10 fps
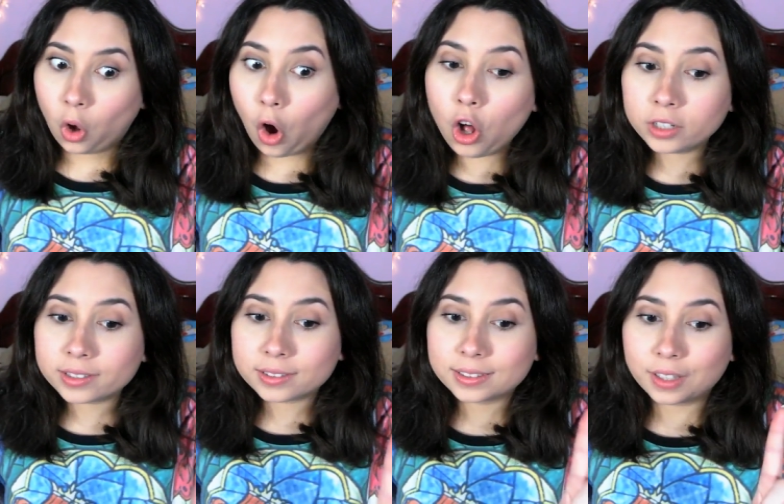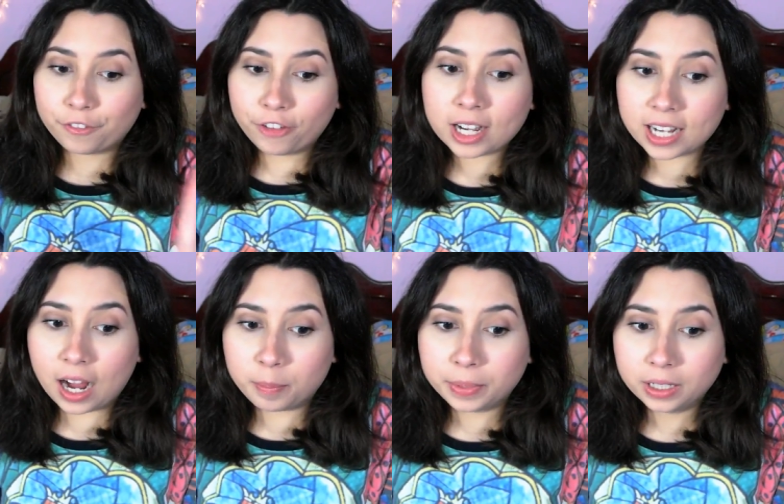Hold the fuck
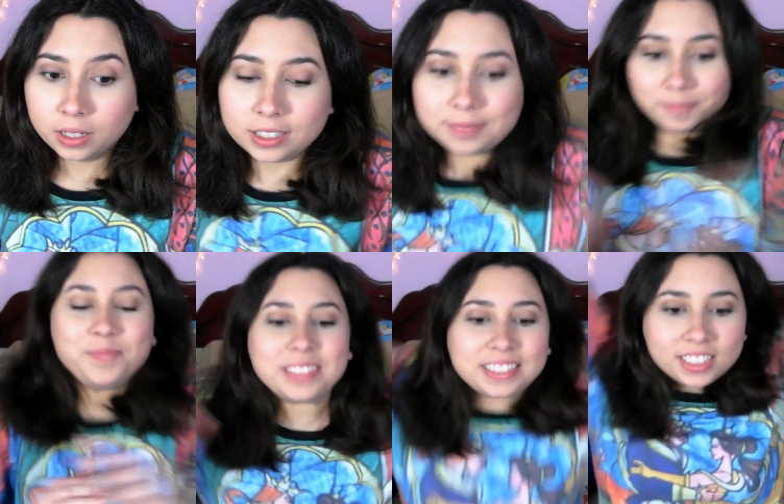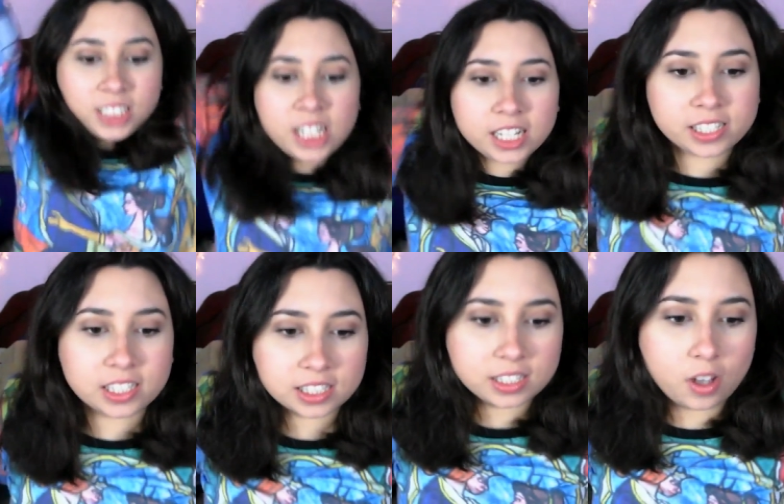up!
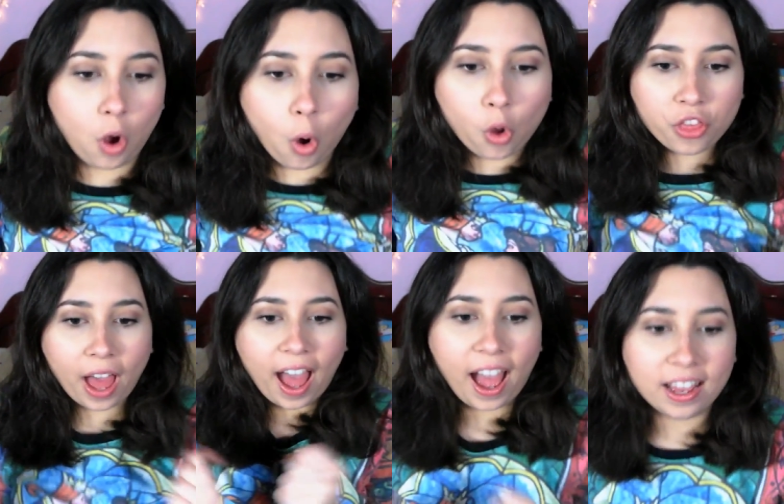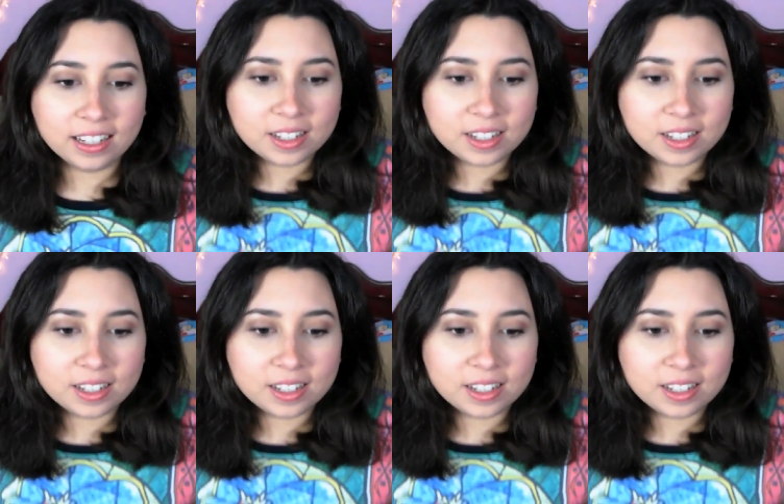Yes! Hold that.